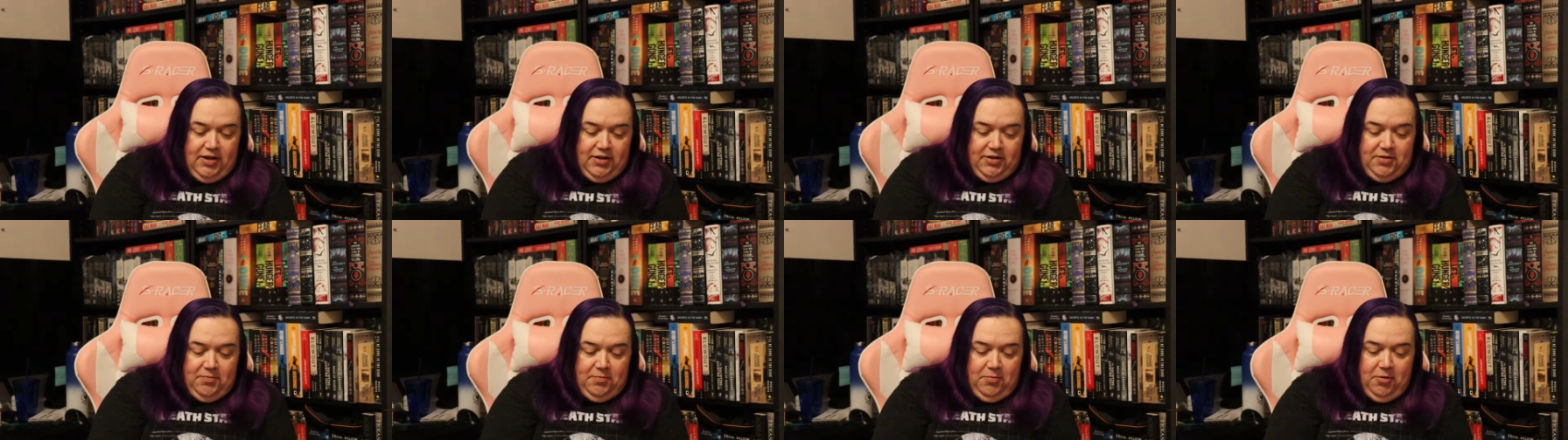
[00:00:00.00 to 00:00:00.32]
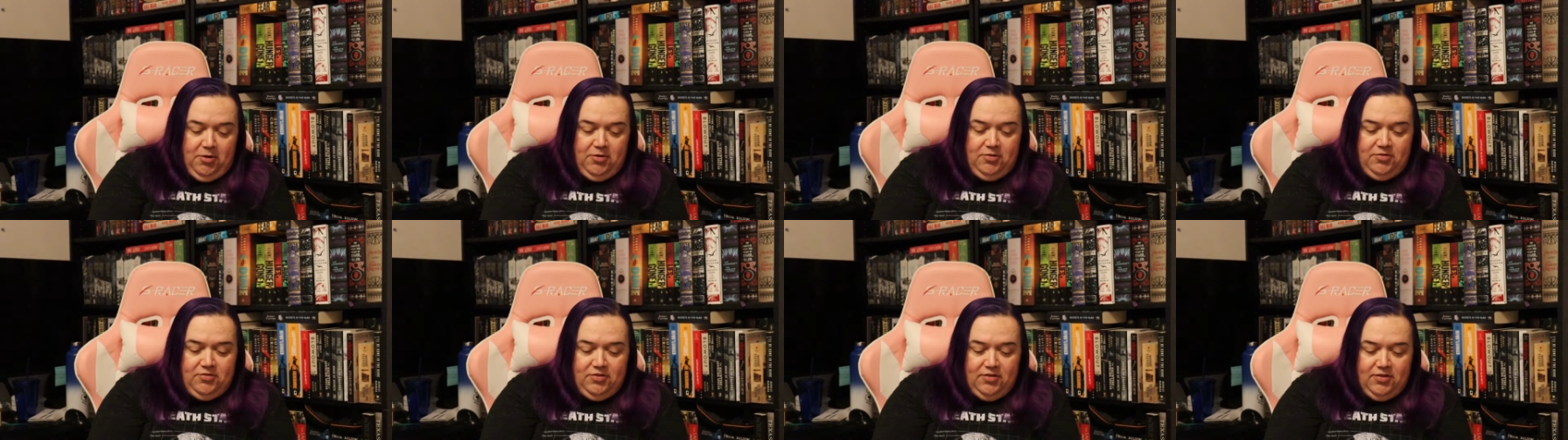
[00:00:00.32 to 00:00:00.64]
The
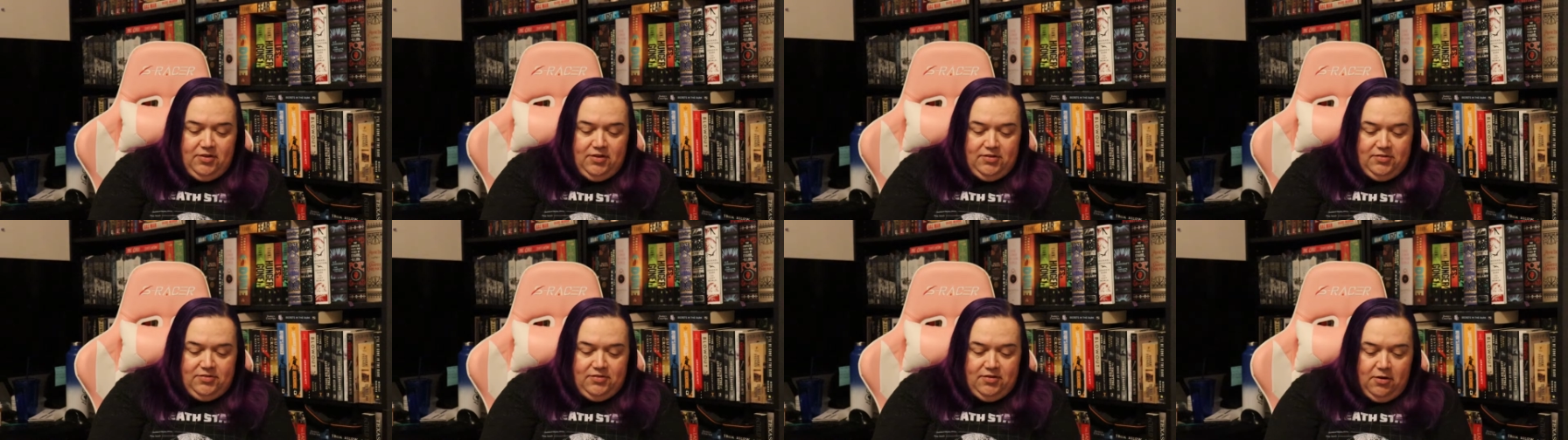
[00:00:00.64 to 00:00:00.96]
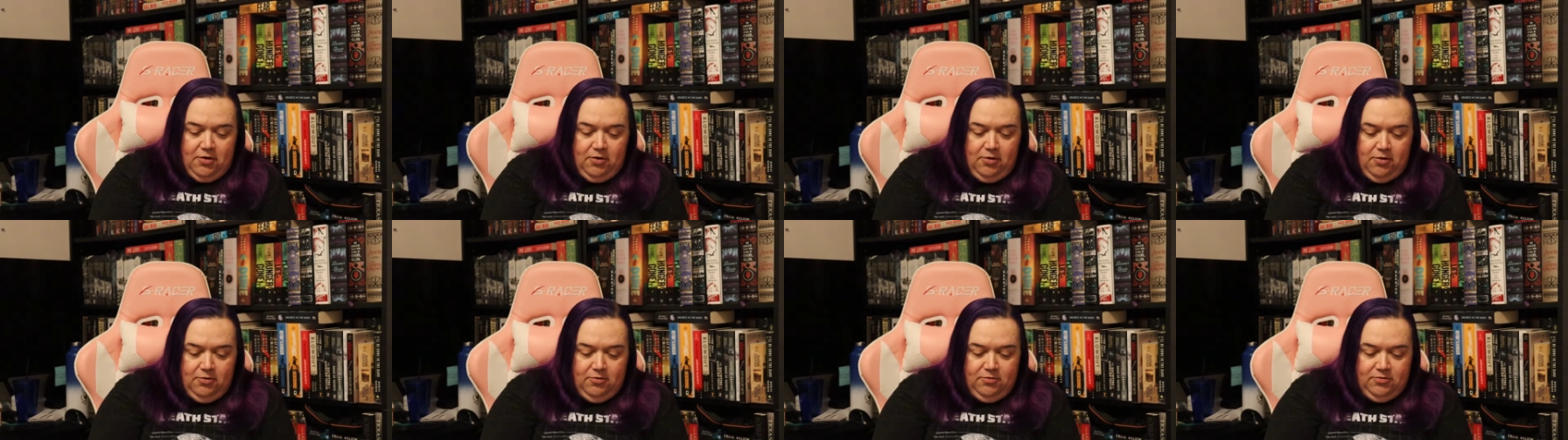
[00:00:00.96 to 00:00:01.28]
merciless
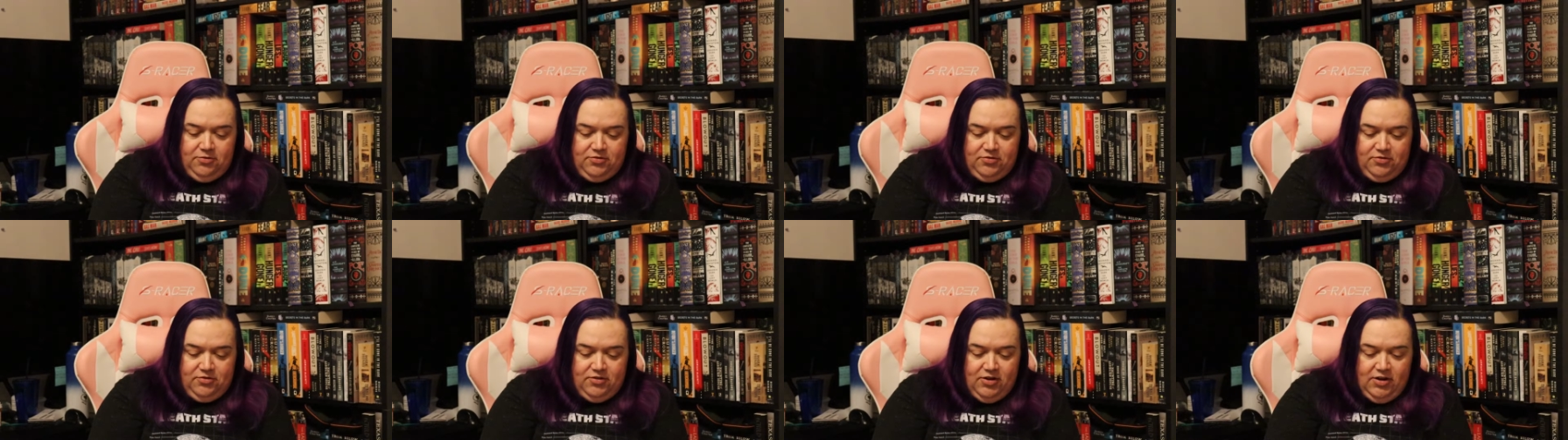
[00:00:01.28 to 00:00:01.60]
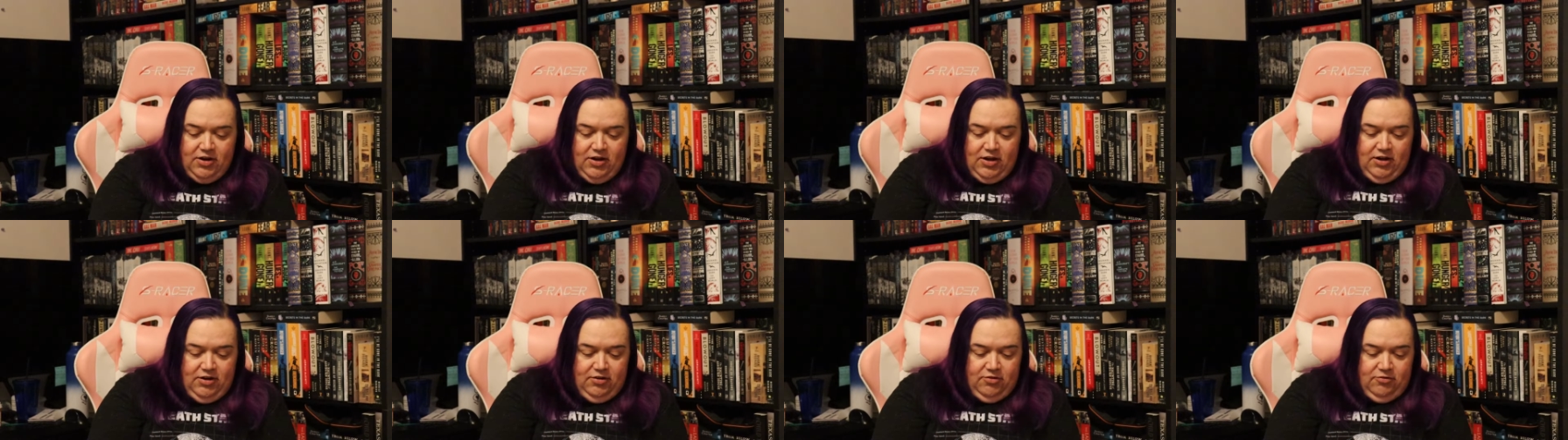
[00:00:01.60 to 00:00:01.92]
host,
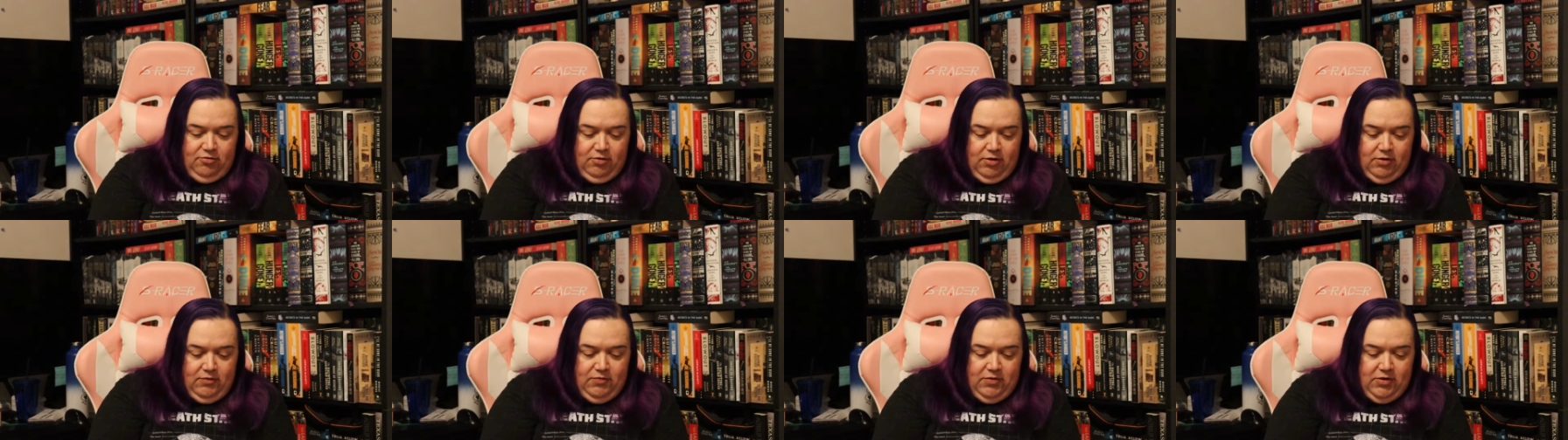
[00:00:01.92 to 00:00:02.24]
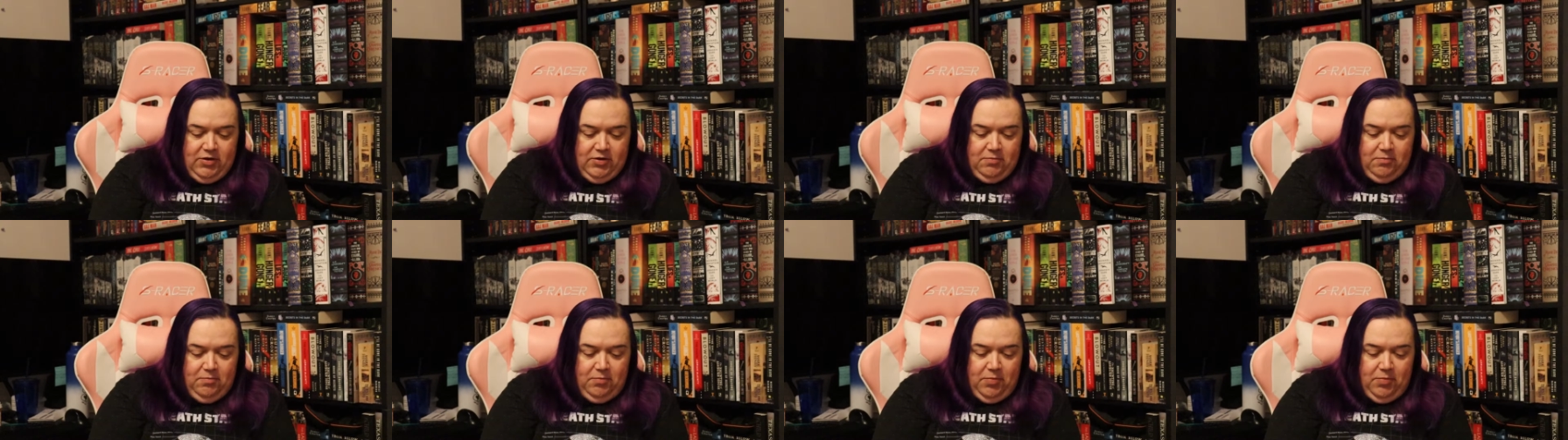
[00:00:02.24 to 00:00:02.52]
driven